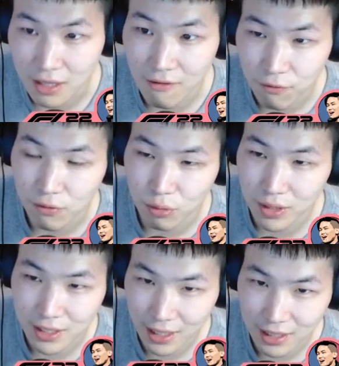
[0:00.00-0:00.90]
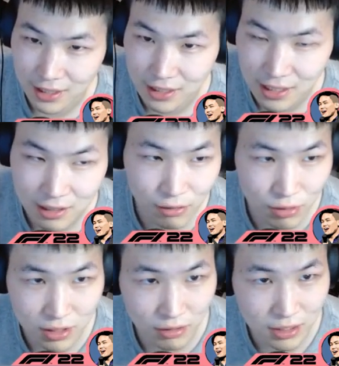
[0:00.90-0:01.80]
If we get a decent
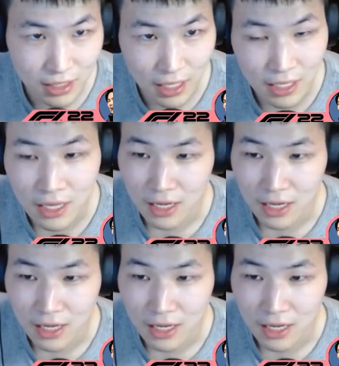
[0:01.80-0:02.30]
result today